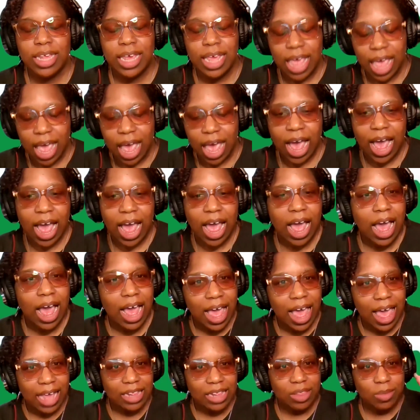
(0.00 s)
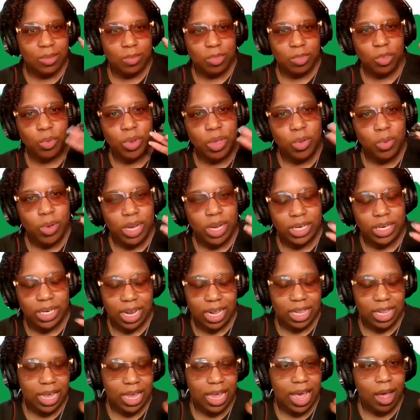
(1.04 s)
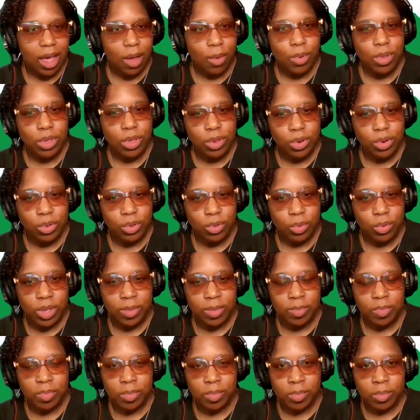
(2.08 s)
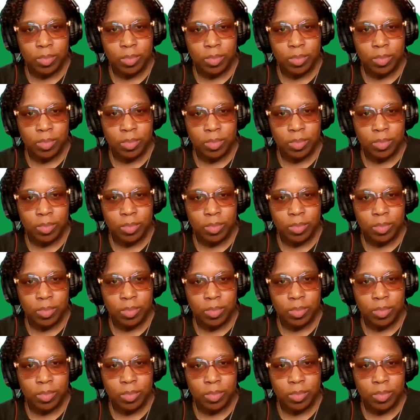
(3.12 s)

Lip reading: Now, I ask them 3 questions. I say, how are you doing?